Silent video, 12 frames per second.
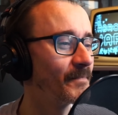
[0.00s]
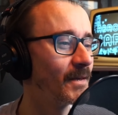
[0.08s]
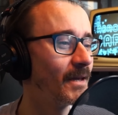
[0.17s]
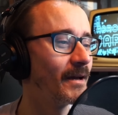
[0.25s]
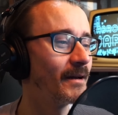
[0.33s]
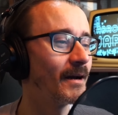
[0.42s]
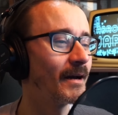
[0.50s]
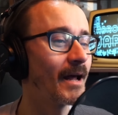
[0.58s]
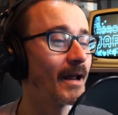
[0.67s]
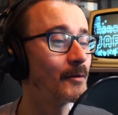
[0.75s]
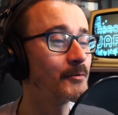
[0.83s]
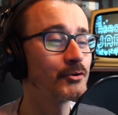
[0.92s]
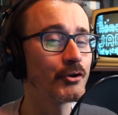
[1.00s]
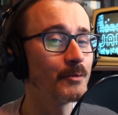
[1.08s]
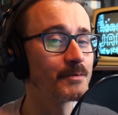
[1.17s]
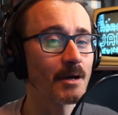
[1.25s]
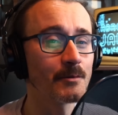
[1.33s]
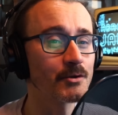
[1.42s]
Yeah, and I was
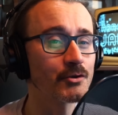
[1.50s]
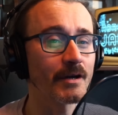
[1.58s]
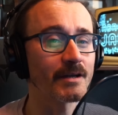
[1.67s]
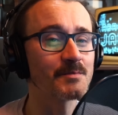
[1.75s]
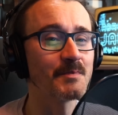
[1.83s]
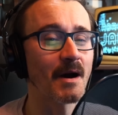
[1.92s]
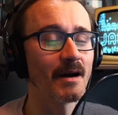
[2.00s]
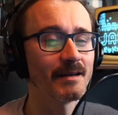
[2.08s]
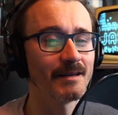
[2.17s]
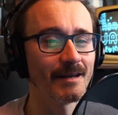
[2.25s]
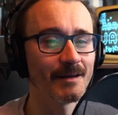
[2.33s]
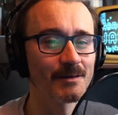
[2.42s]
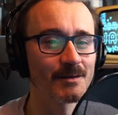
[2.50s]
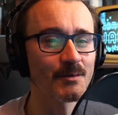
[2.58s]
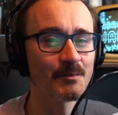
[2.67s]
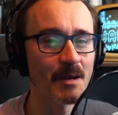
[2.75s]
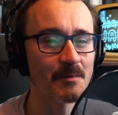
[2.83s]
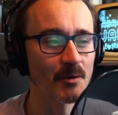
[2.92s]
duped. I was tricked by
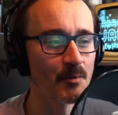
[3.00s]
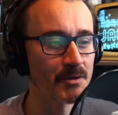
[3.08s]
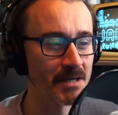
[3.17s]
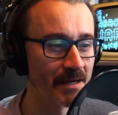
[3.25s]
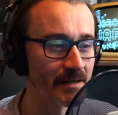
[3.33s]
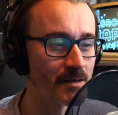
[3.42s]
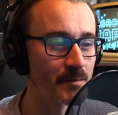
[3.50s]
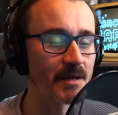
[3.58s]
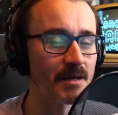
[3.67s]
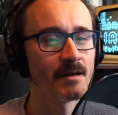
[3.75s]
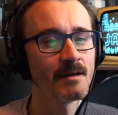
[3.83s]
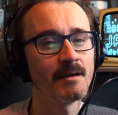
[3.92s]
some people who pretended to be